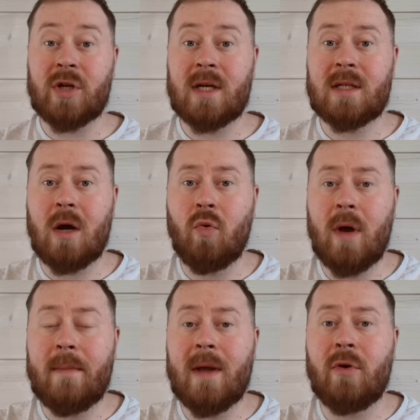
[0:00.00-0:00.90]
is now
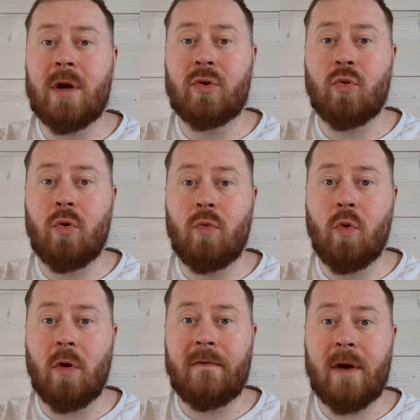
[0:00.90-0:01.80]
way better in drone
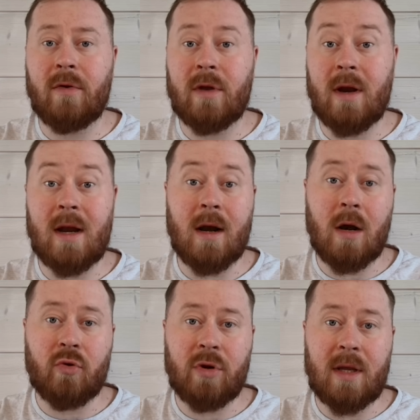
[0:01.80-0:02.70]
warfare than any
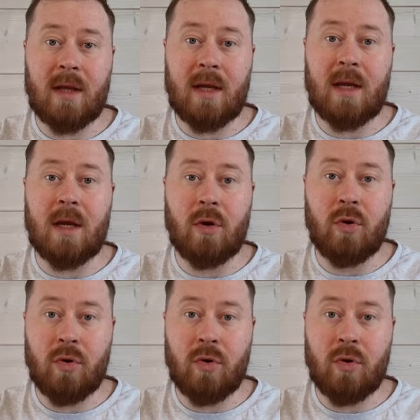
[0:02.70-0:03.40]
country in the EU,